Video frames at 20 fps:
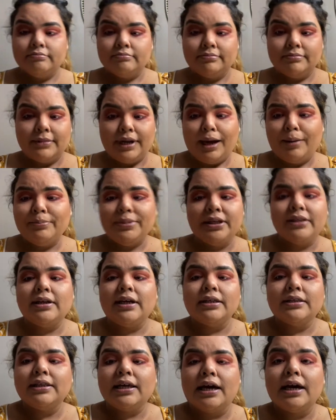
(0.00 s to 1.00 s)
not be
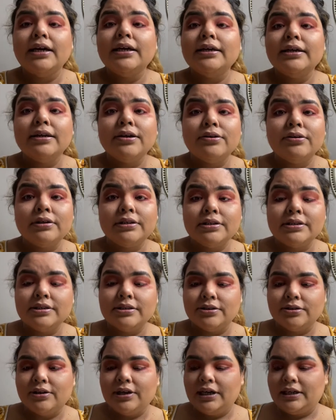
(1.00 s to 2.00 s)
like that, and
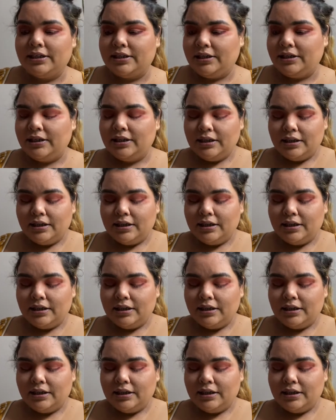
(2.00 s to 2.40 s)
still kind of